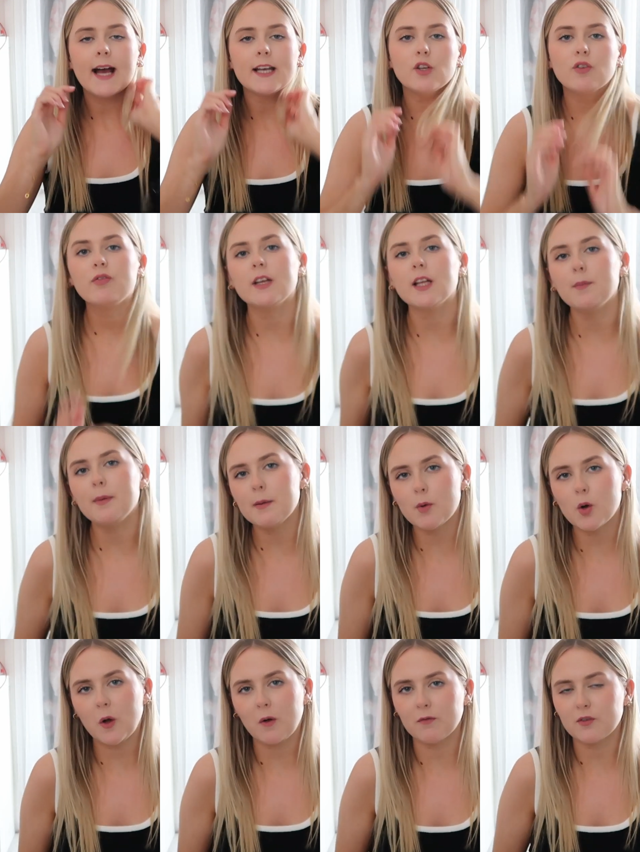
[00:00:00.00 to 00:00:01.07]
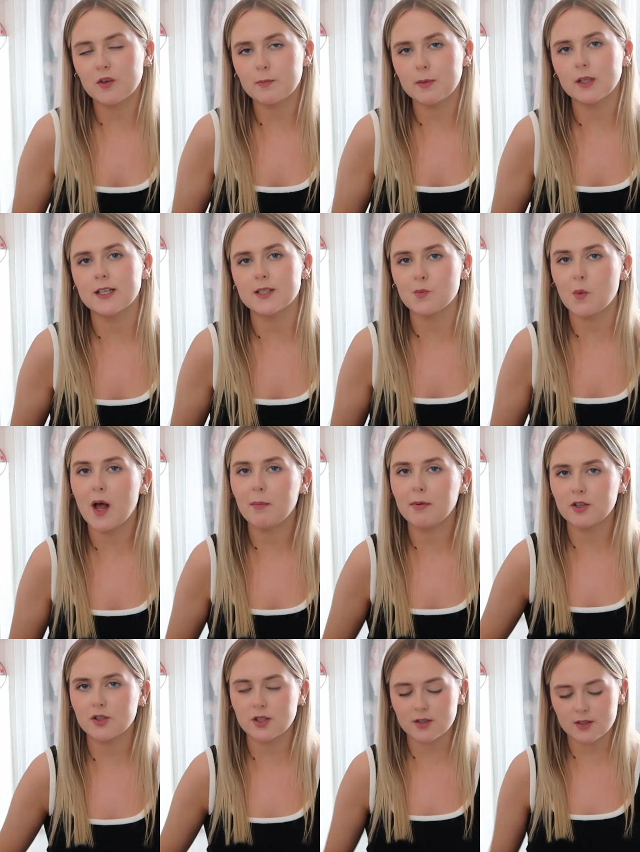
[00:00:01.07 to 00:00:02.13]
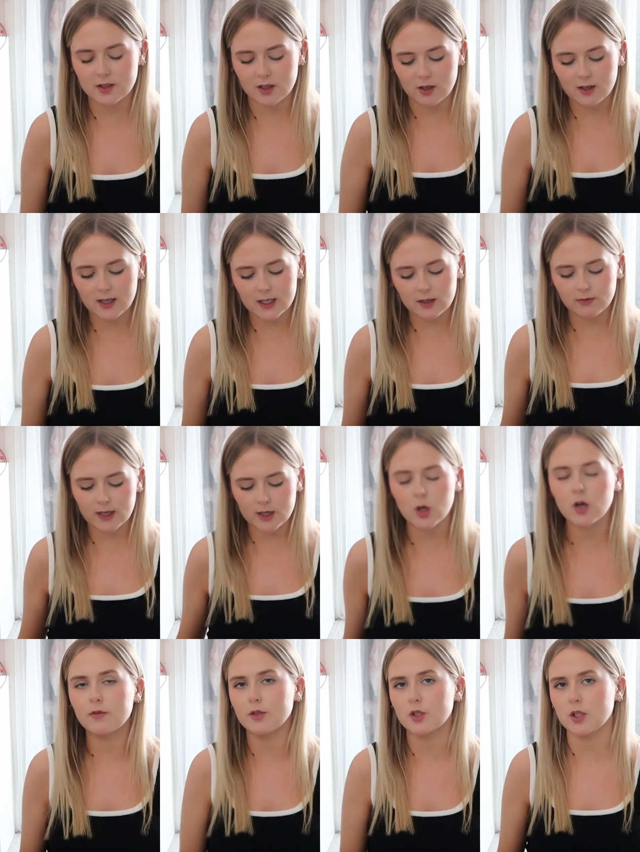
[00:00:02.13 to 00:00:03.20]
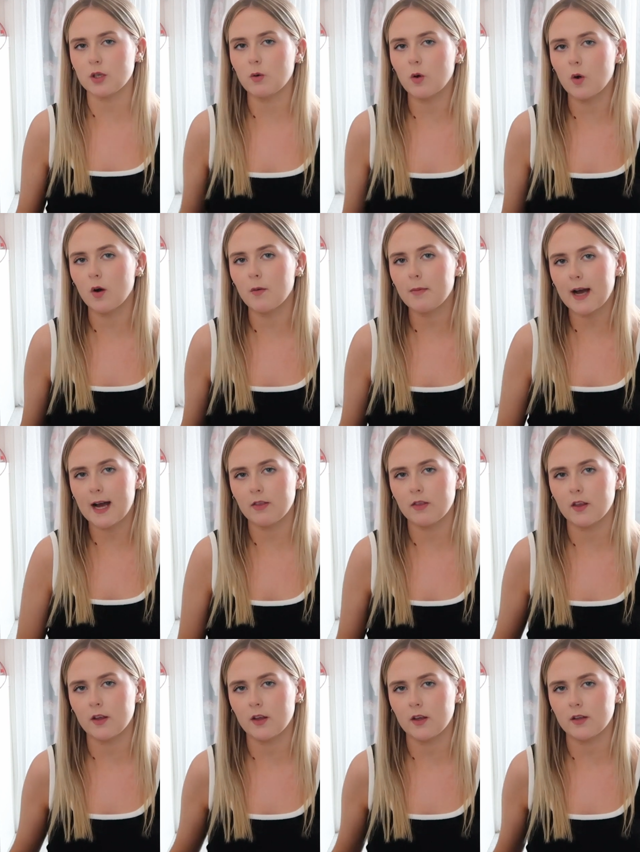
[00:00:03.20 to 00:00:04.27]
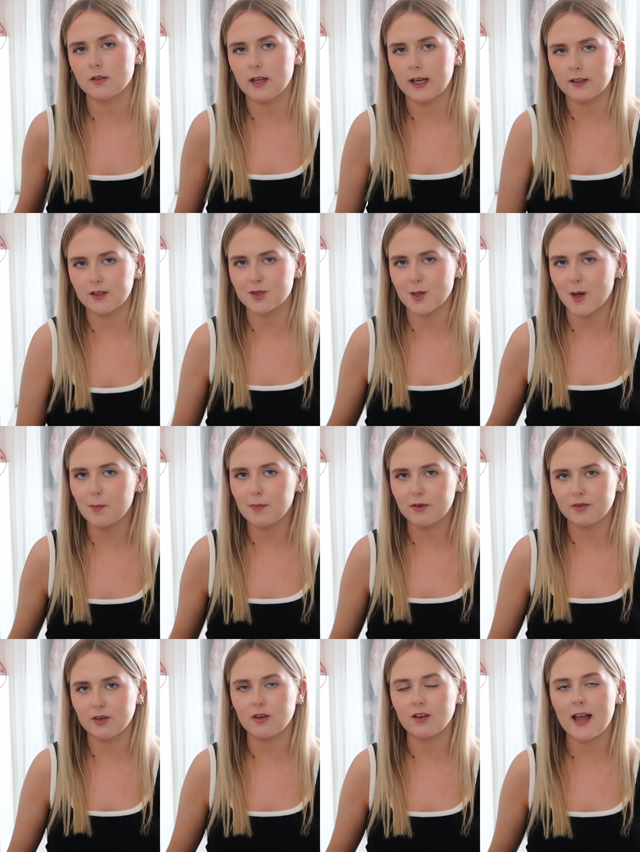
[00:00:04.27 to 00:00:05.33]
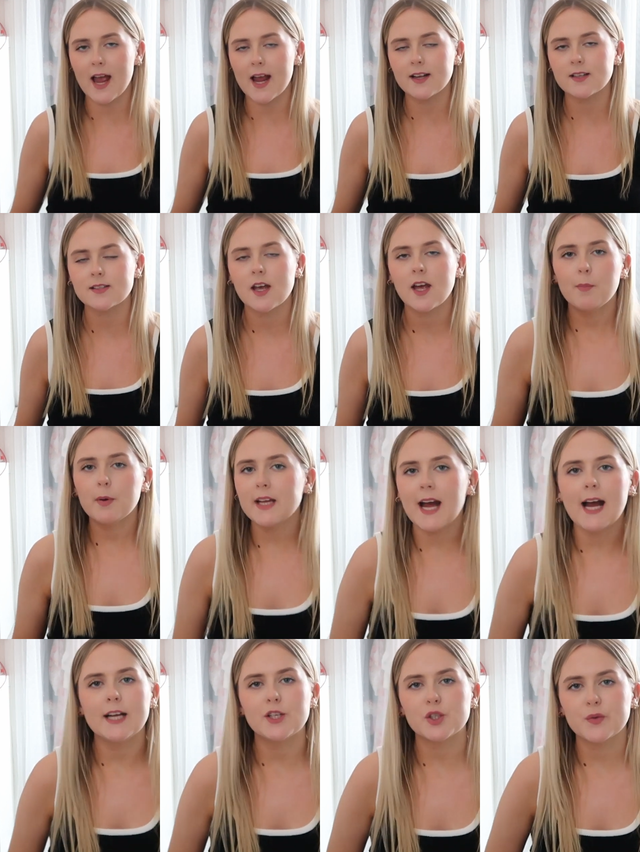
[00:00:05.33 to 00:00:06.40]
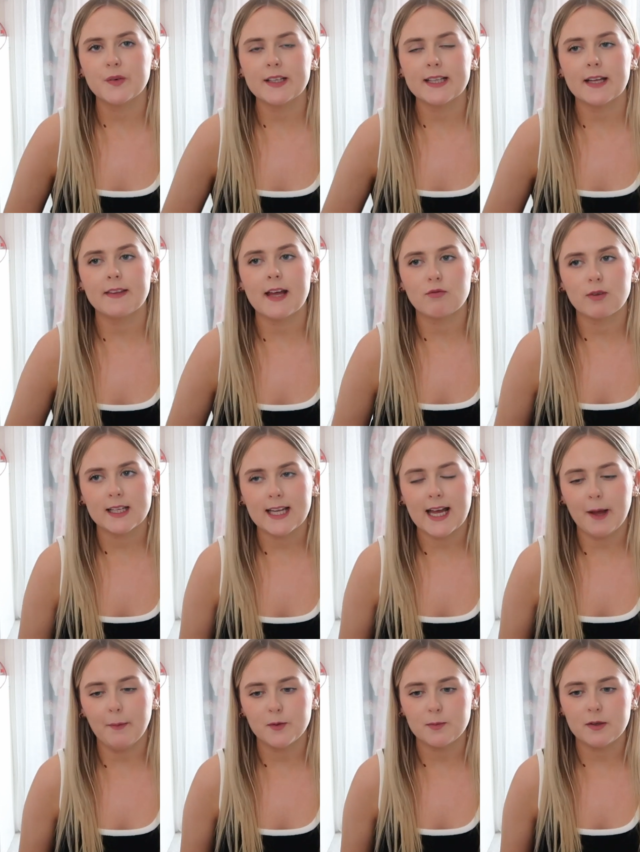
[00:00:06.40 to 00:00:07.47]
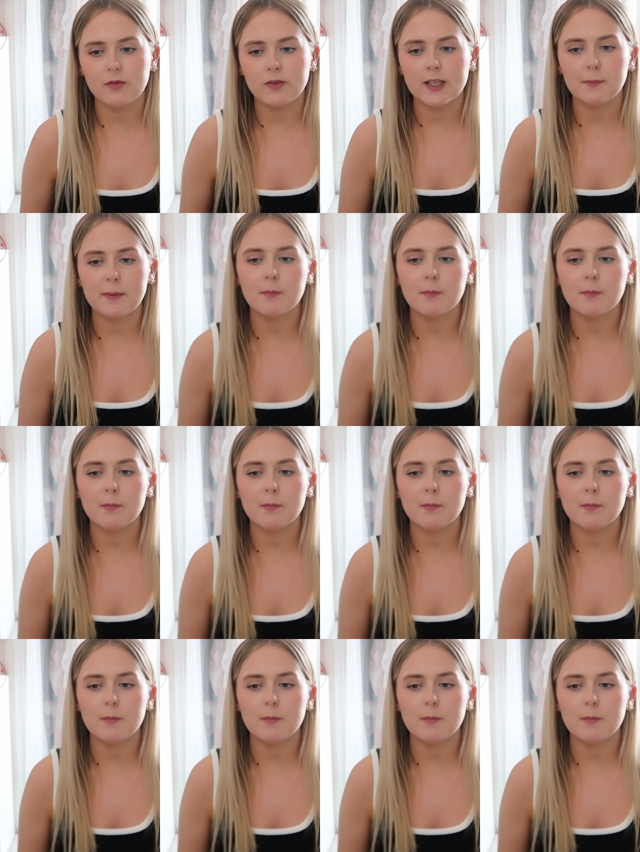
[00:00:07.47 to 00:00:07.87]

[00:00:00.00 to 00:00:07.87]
and you feel a bit more comfortable as well because your skirt kind of like covers you up at the like the top of your legs. But yeah, I just think that really helped me feel a